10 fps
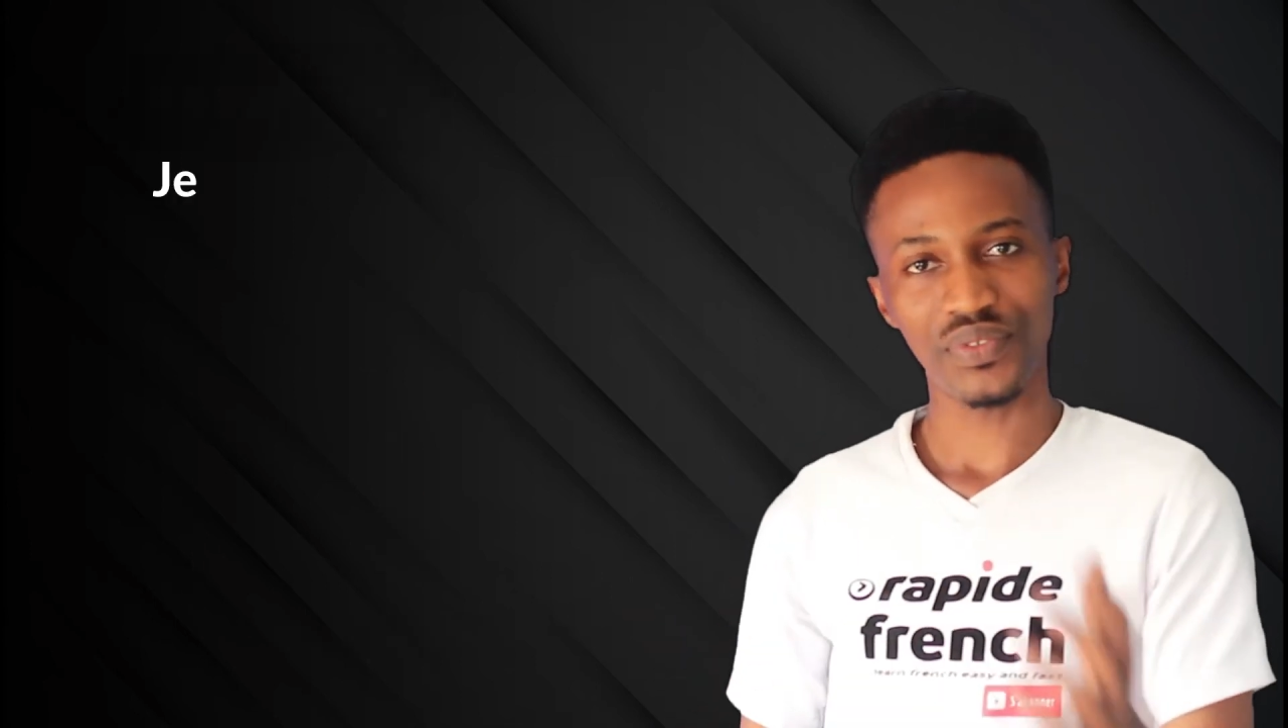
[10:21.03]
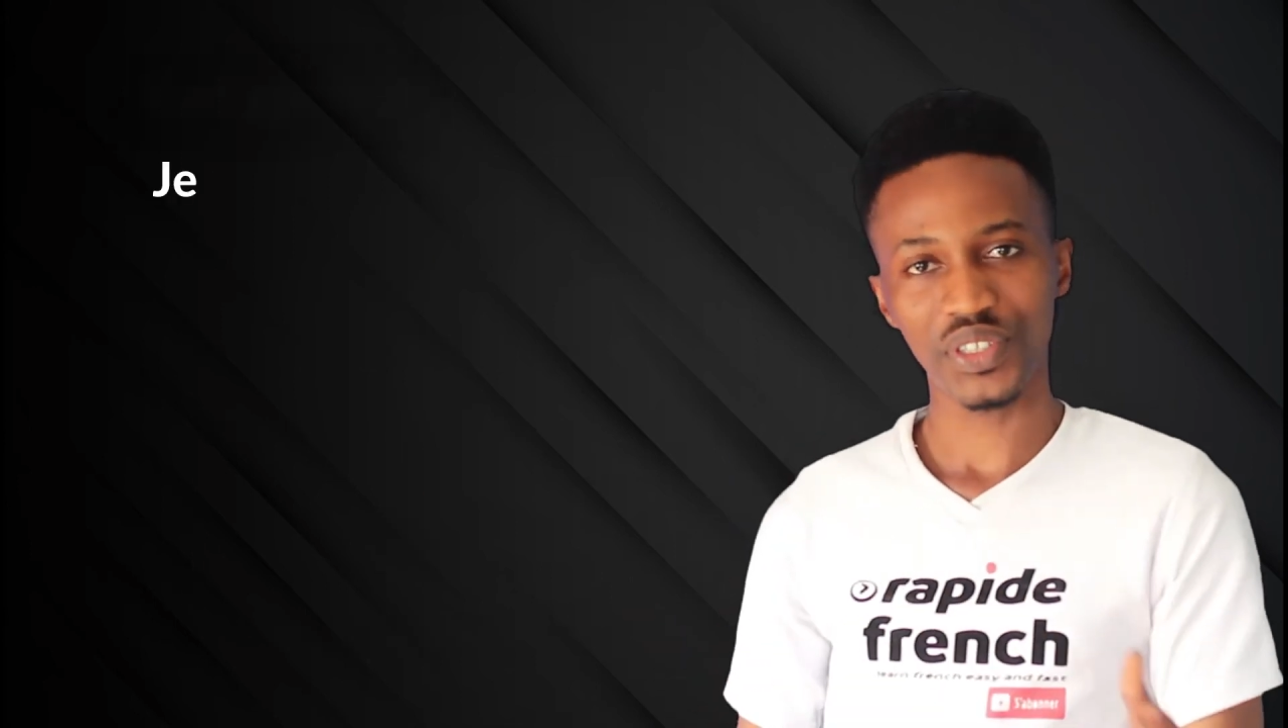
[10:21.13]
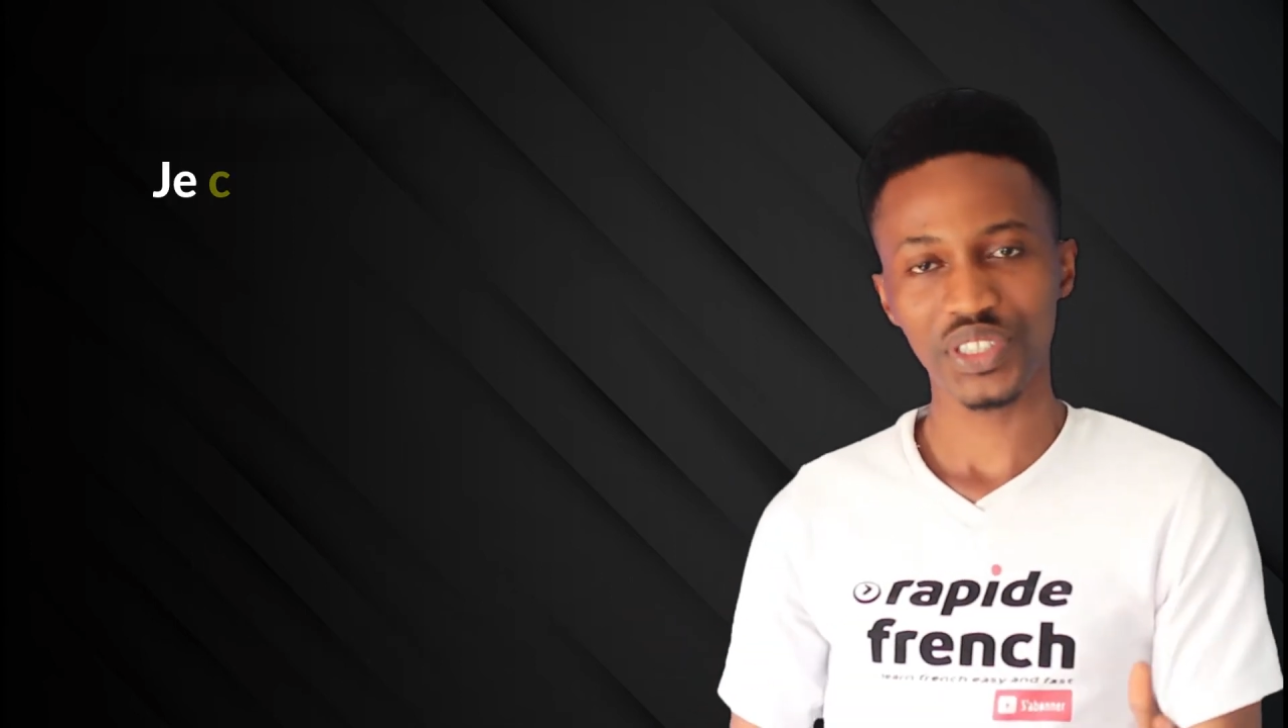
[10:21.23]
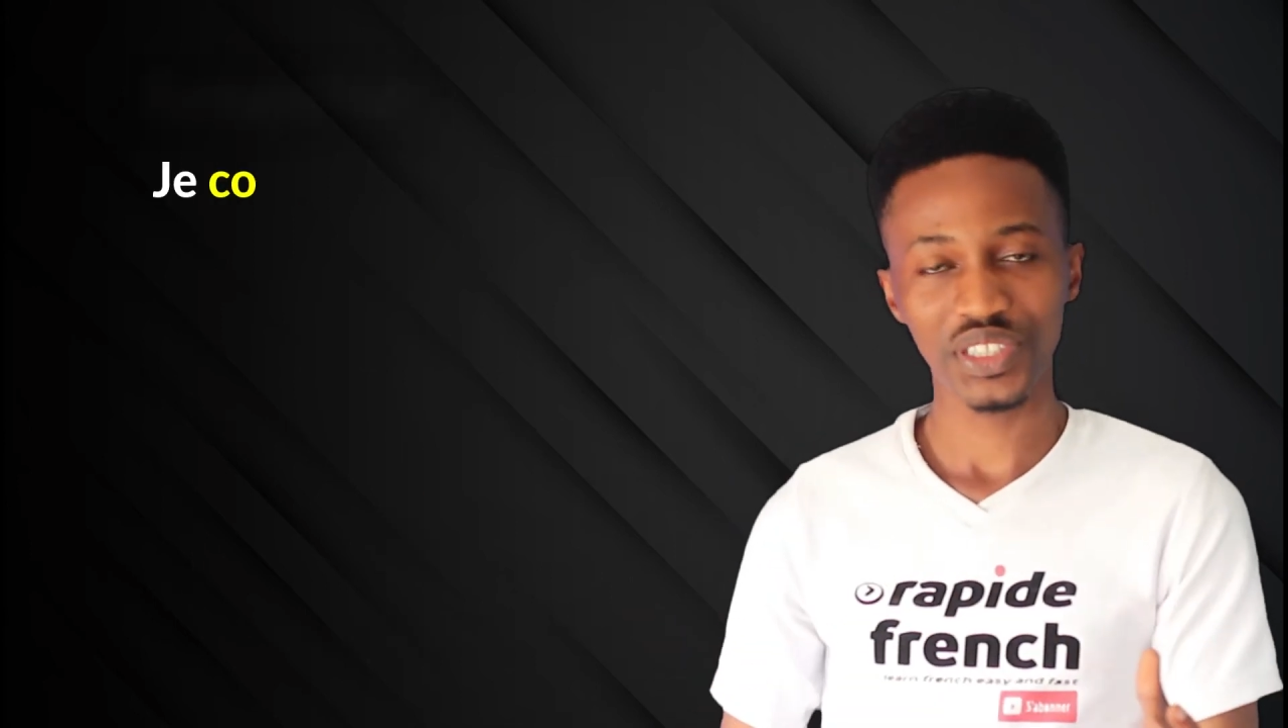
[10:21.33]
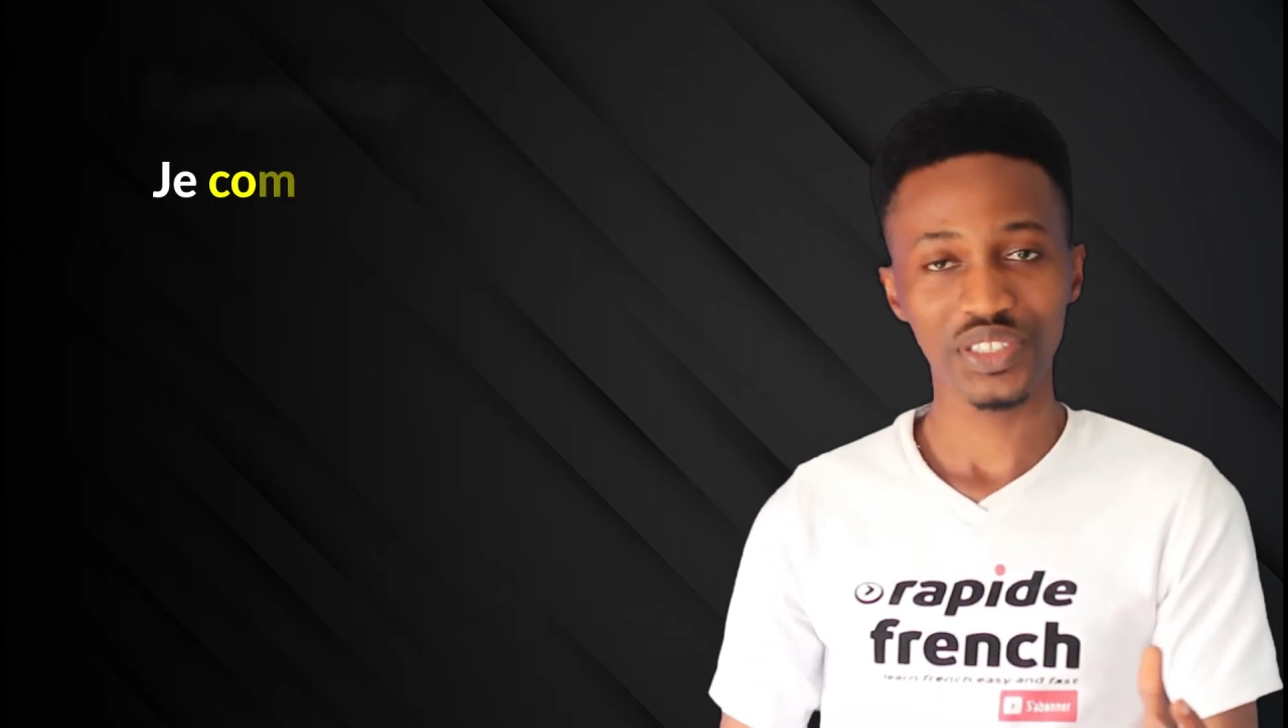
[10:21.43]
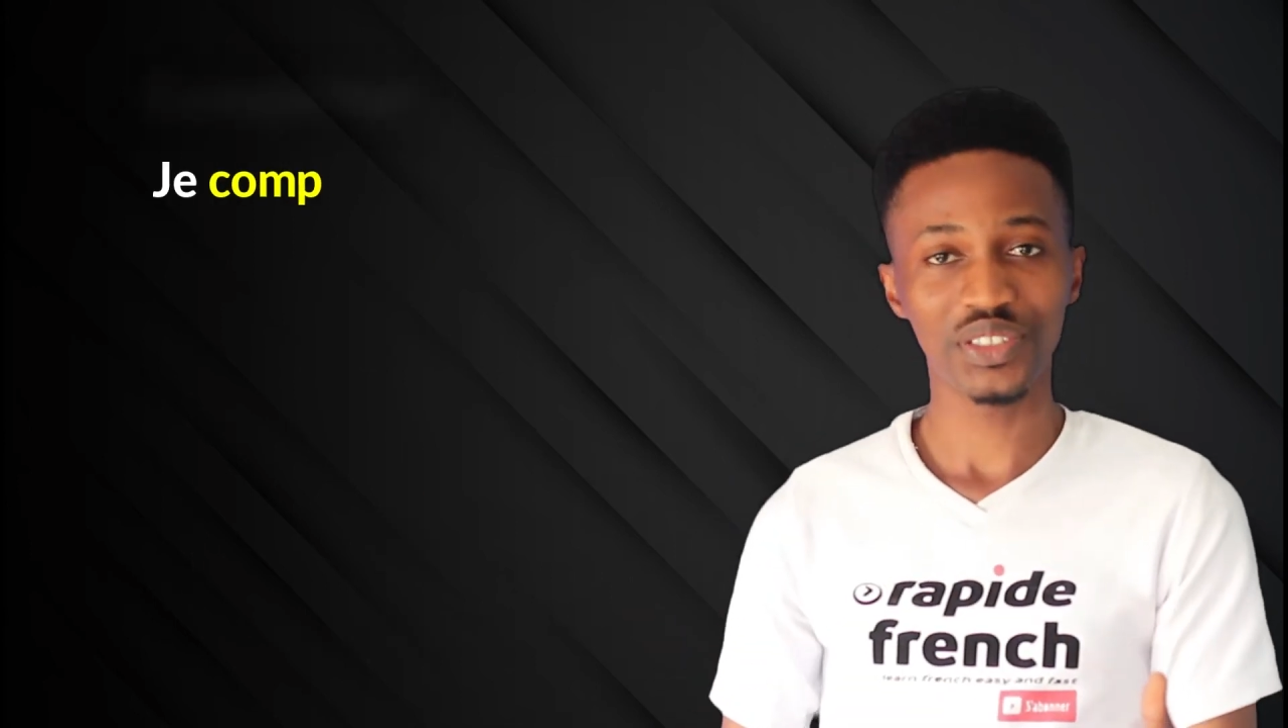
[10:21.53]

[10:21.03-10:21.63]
First thing